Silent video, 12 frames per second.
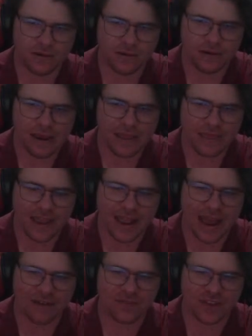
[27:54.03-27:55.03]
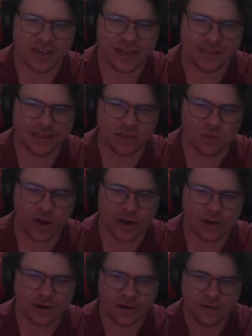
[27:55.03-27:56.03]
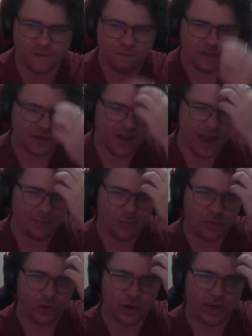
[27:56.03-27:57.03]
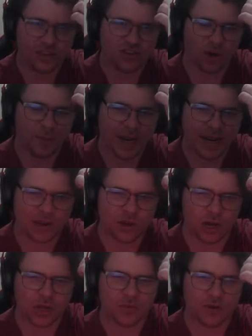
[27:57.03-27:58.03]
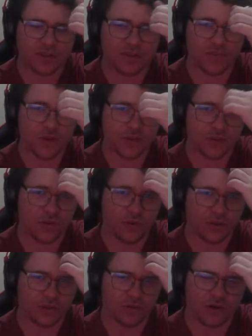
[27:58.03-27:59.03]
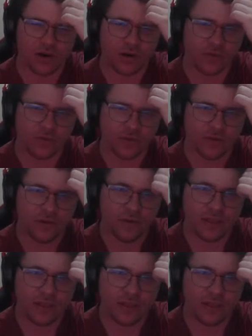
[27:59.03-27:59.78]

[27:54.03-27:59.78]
And they have to kick this one. They've absolutely dominated Collingwood in this first quarter, the Crows. They